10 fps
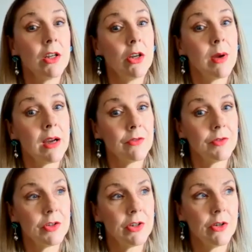you have
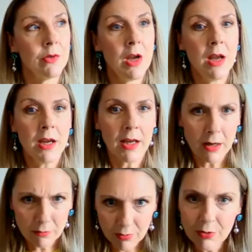to get
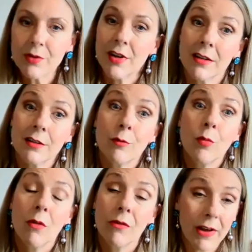a real sense of
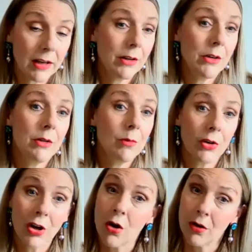what value you want
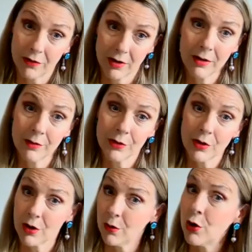to offer. So
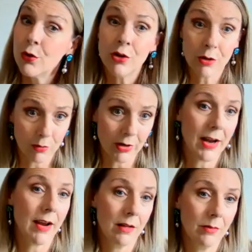who do you want to
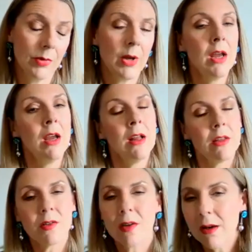help?
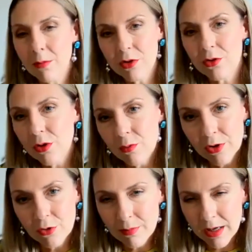The same is true when
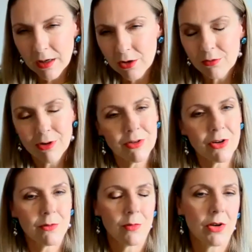you're making your own
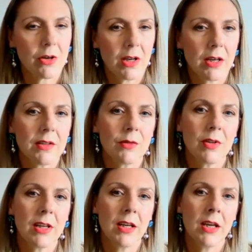artwork. It's
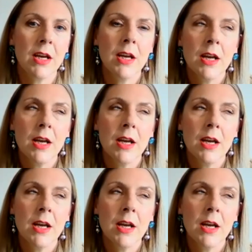really,